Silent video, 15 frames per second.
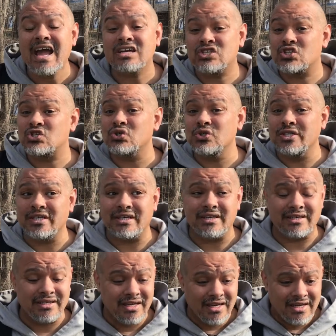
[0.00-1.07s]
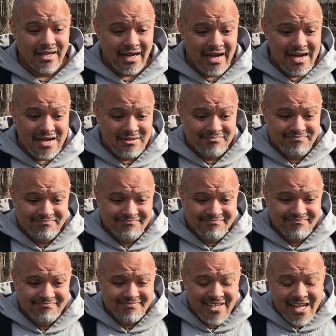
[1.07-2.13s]
actually
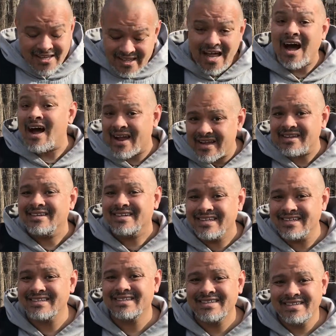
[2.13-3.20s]
a lie,